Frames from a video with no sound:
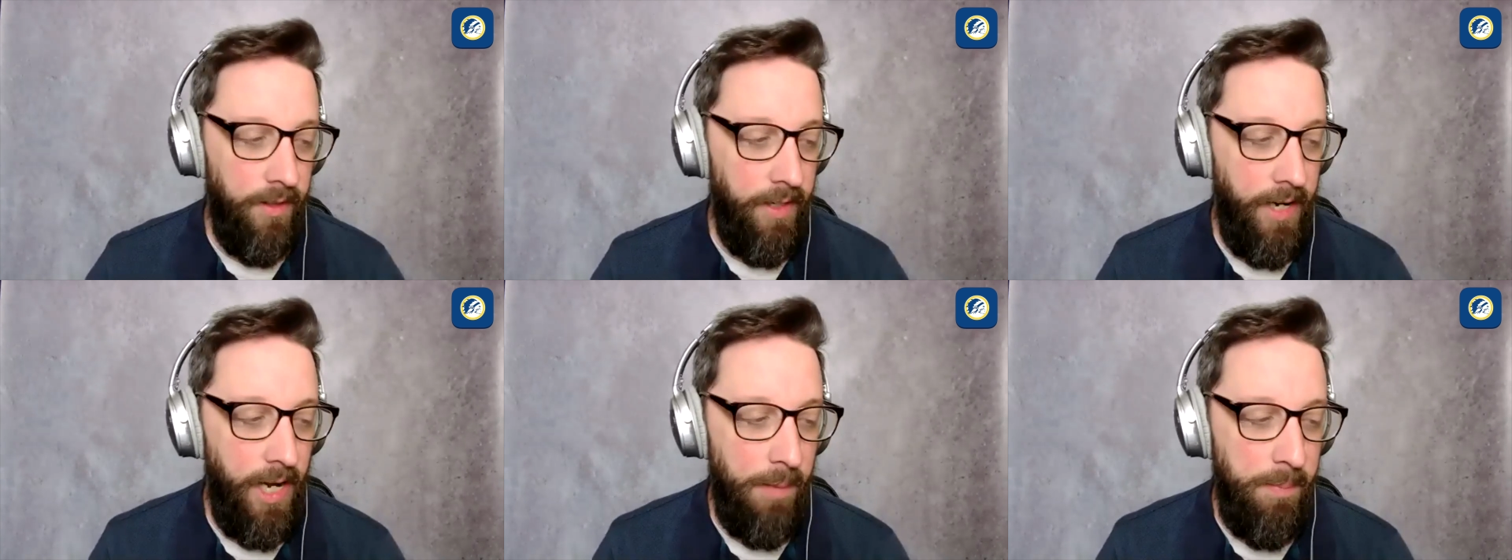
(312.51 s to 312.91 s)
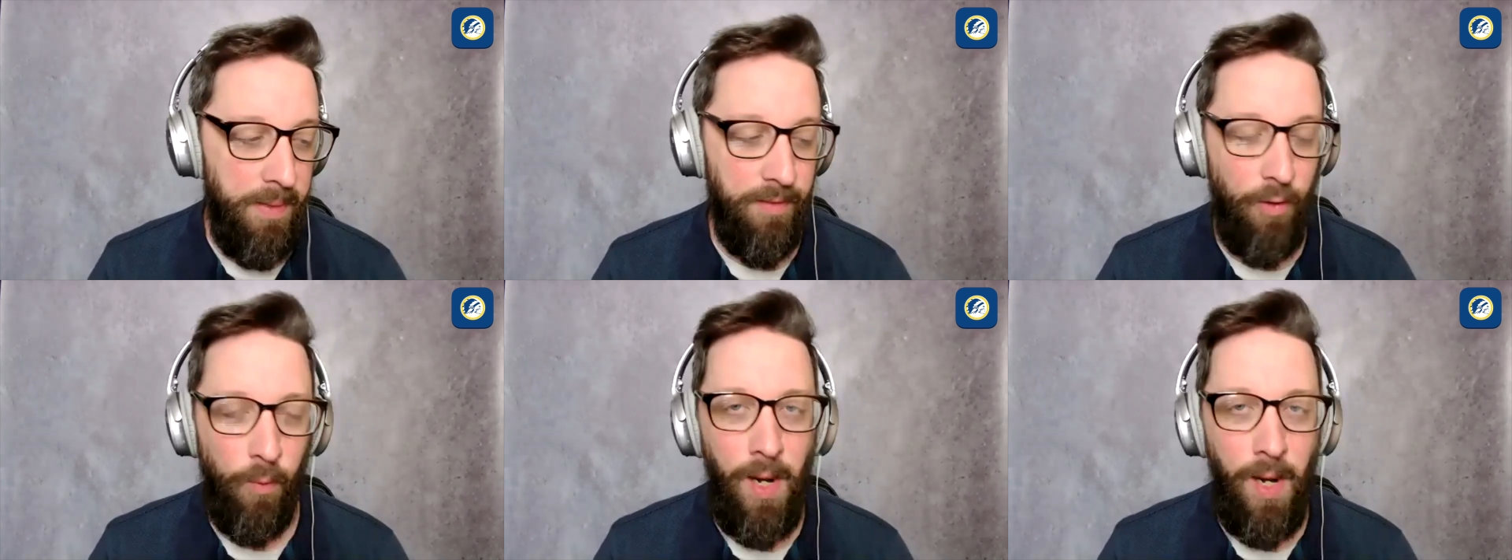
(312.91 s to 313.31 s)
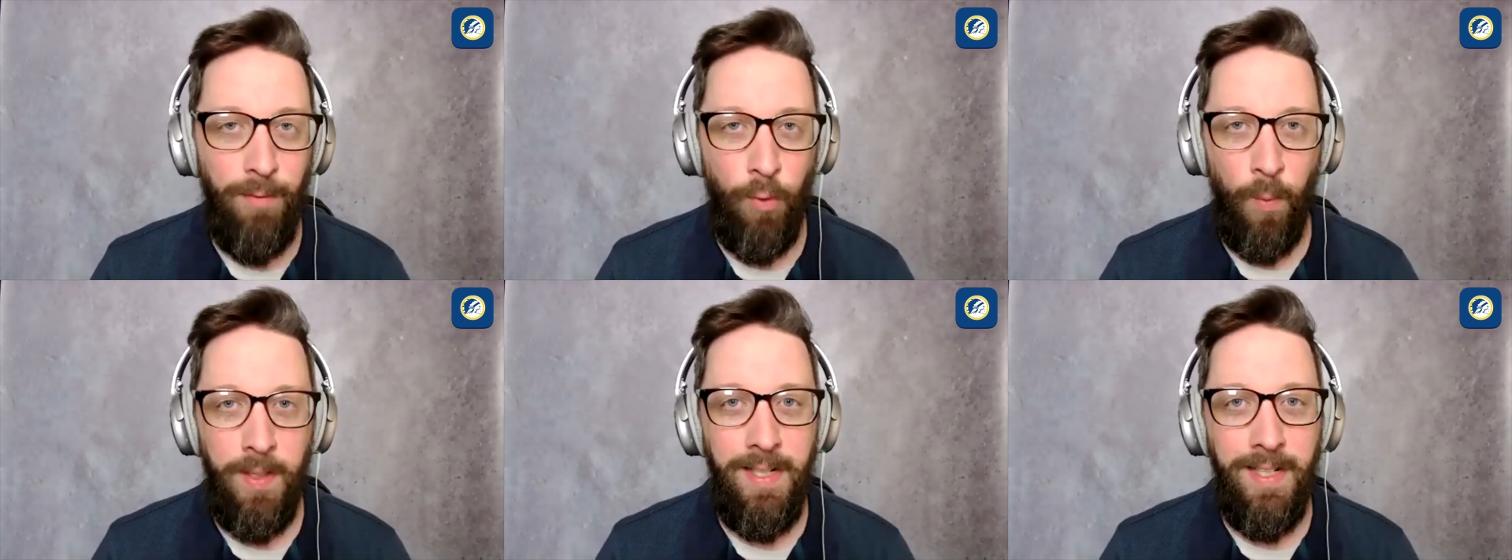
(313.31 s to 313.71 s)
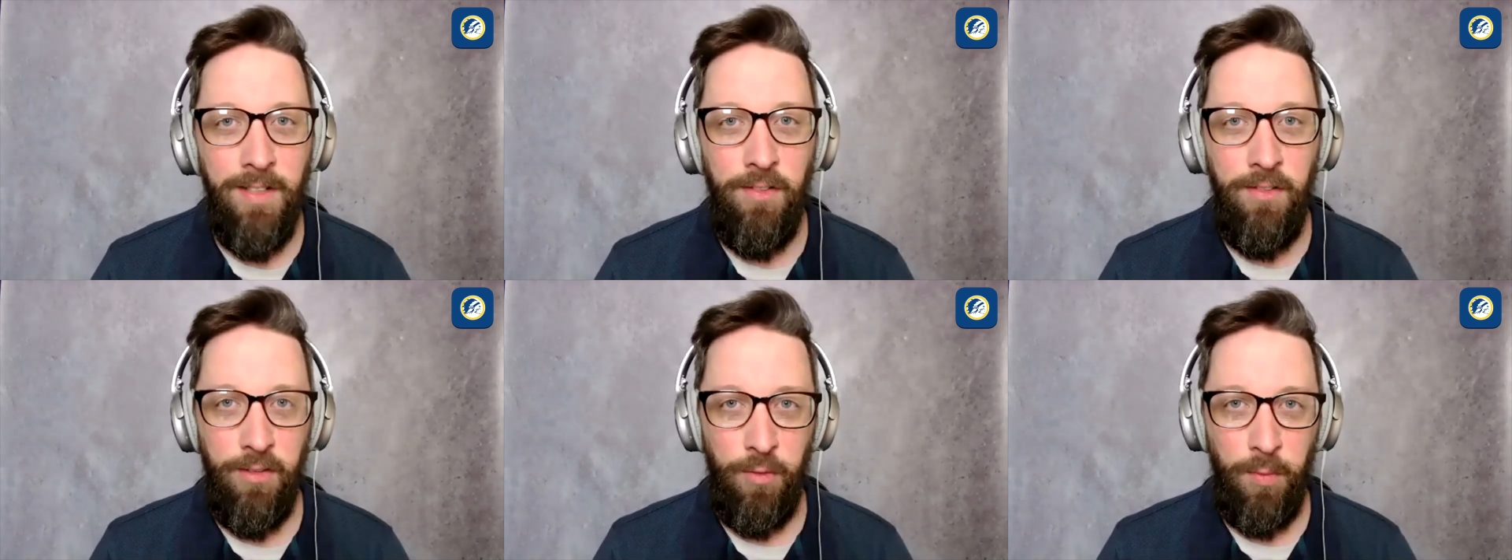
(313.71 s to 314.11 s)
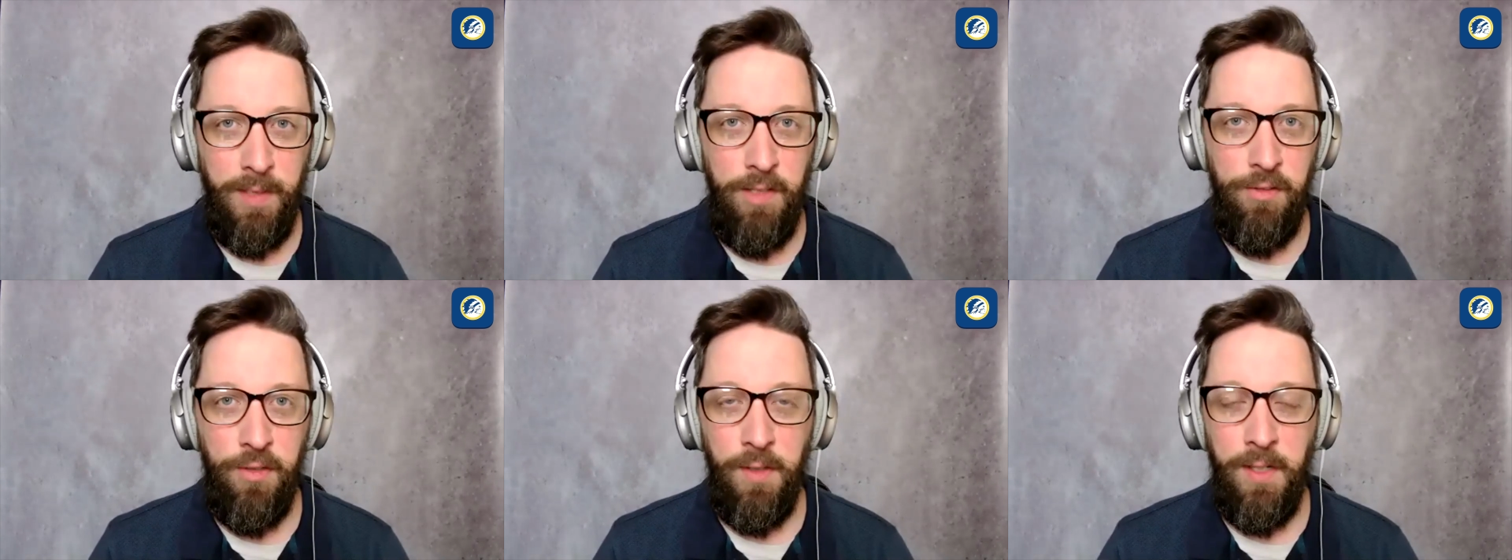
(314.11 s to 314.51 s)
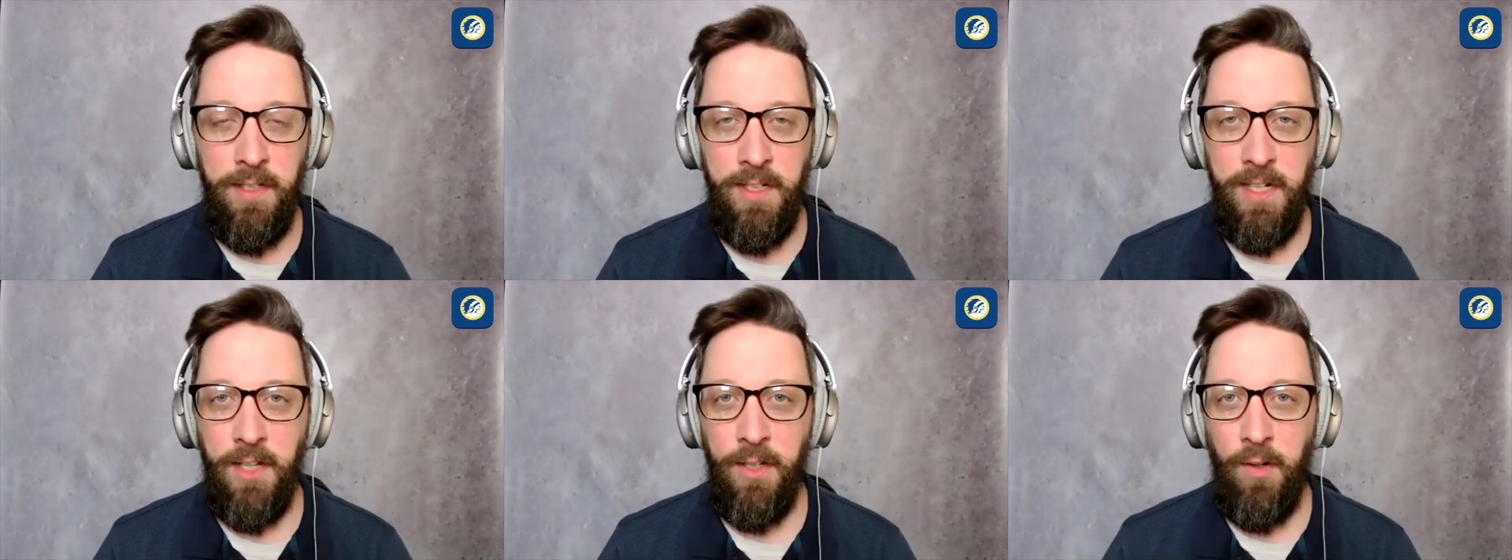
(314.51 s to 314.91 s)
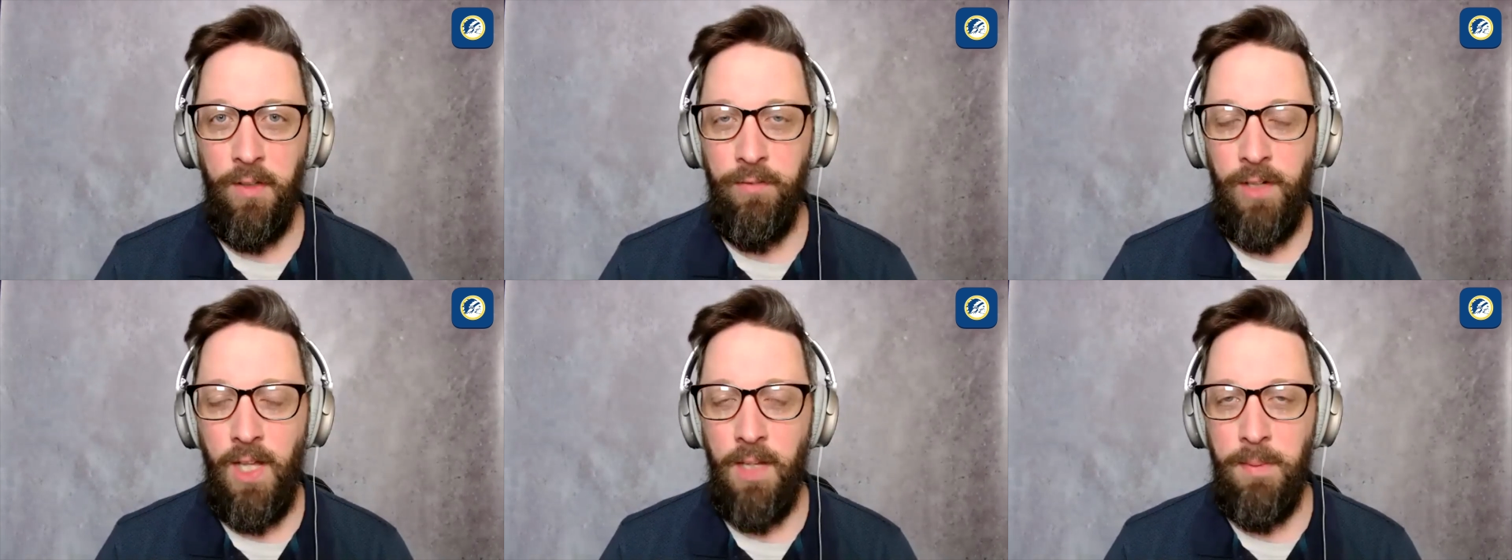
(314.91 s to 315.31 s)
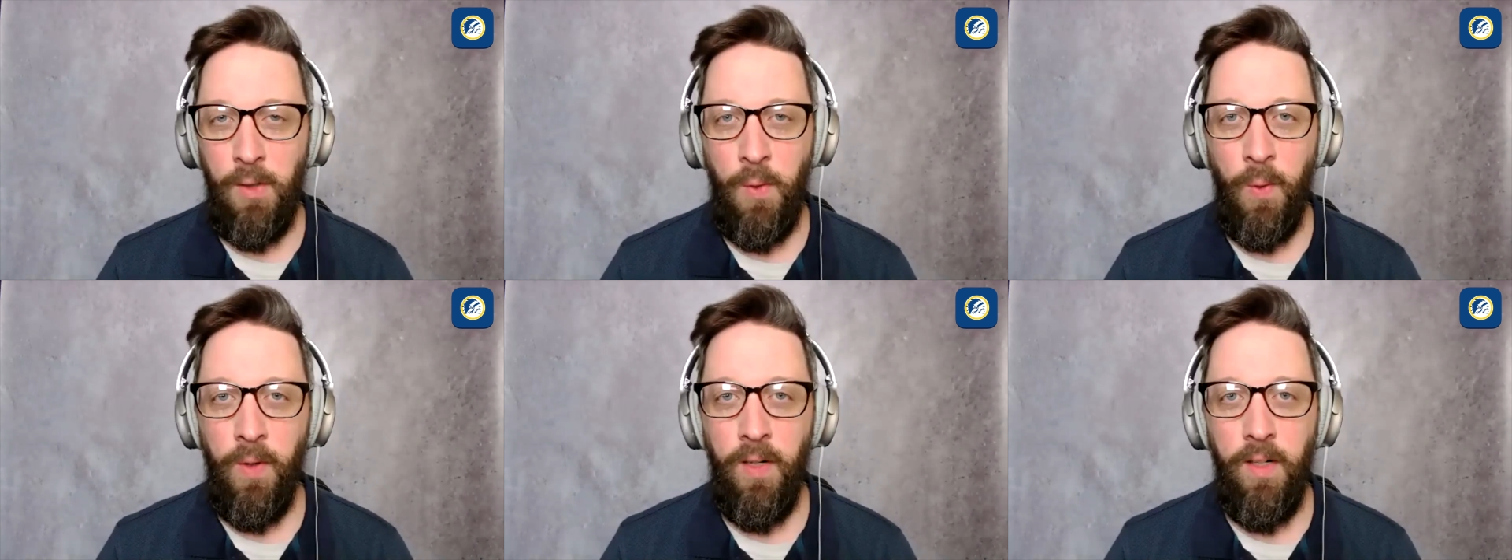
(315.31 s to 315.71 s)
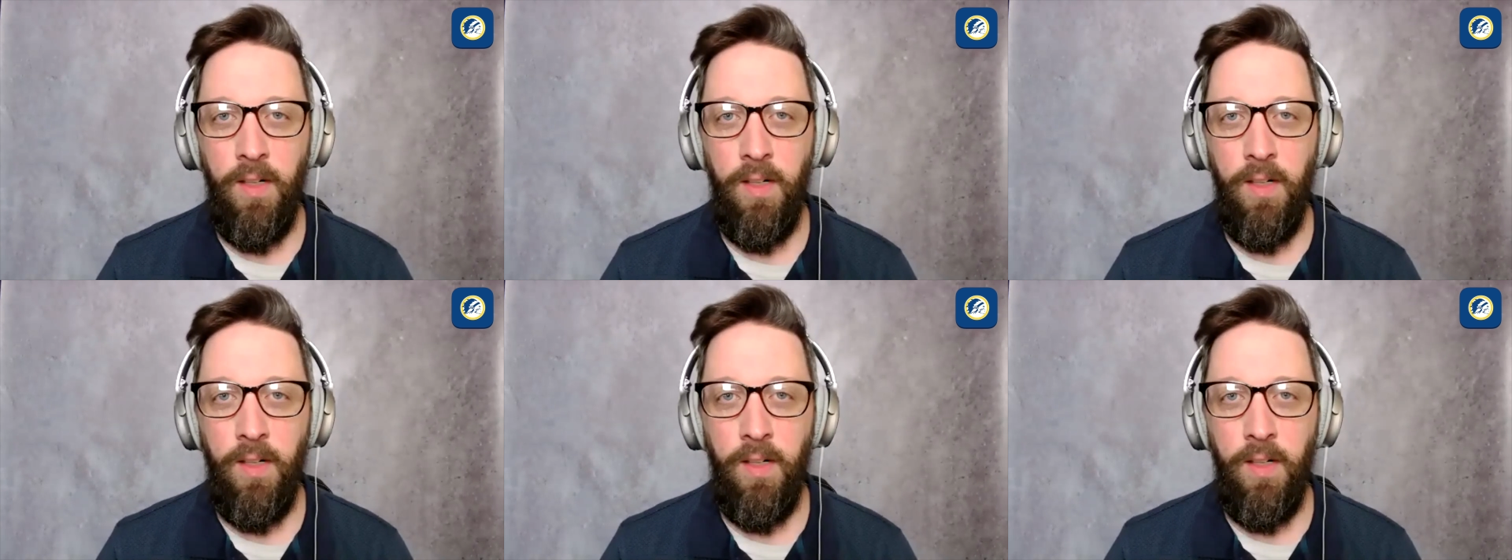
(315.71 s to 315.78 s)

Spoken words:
How big of a rivalry is this when these two get together on the volleyball court?